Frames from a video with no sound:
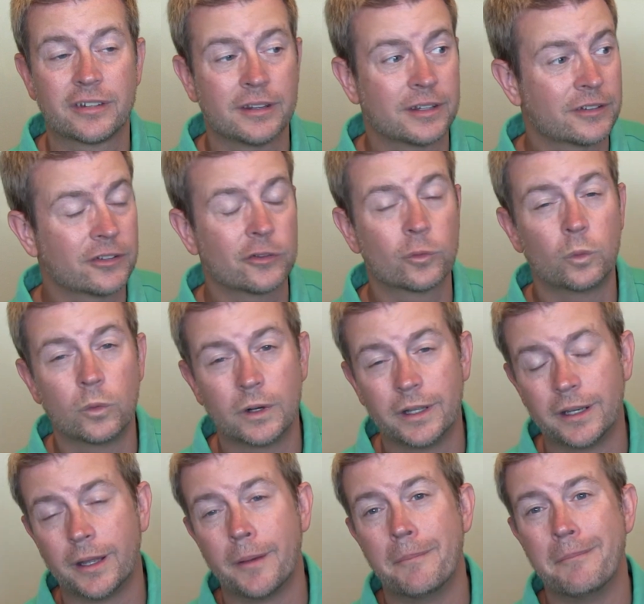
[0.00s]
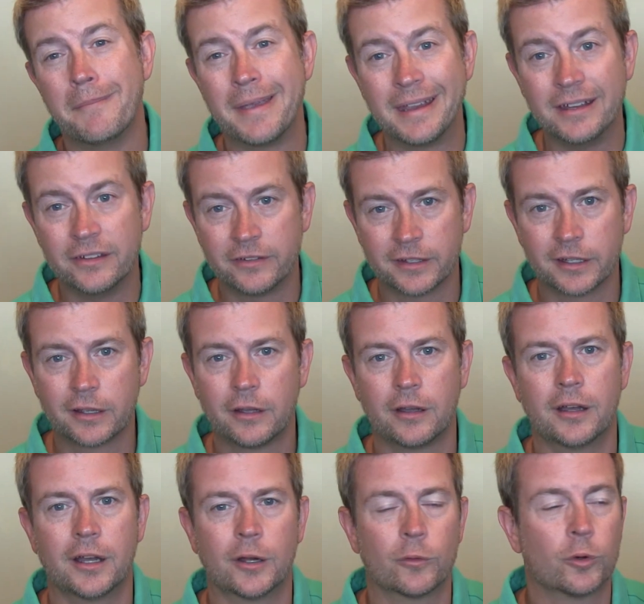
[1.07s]
see, this is one amazing
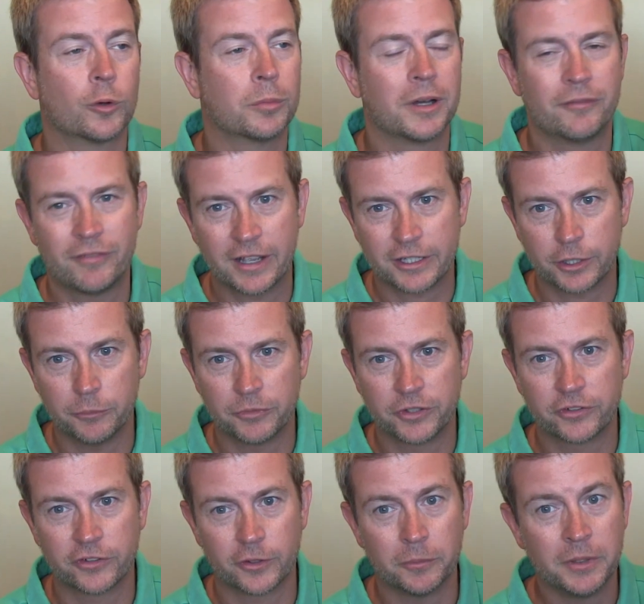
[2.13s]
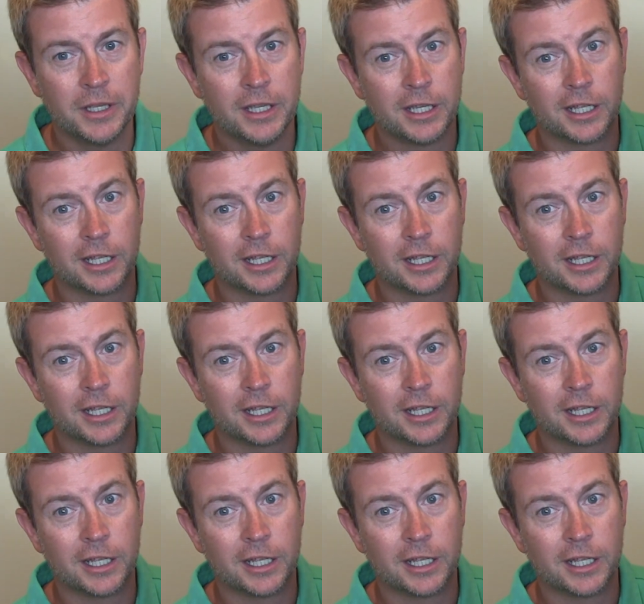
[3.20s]
uh, robot vacuum system,